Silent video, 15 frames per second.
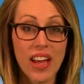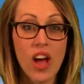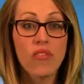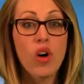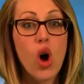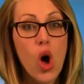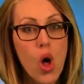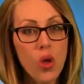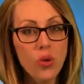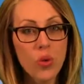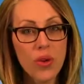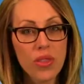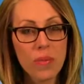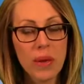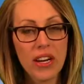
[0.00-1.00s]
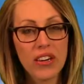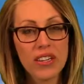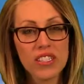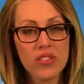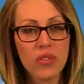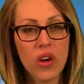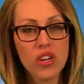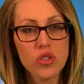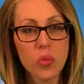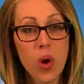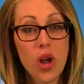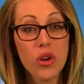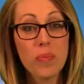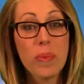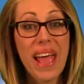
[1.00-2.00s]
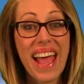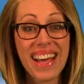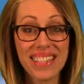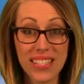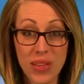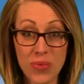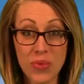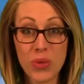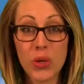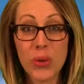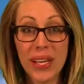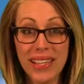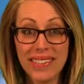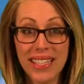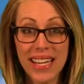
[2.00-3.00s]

of all North America's fresh water passing through it?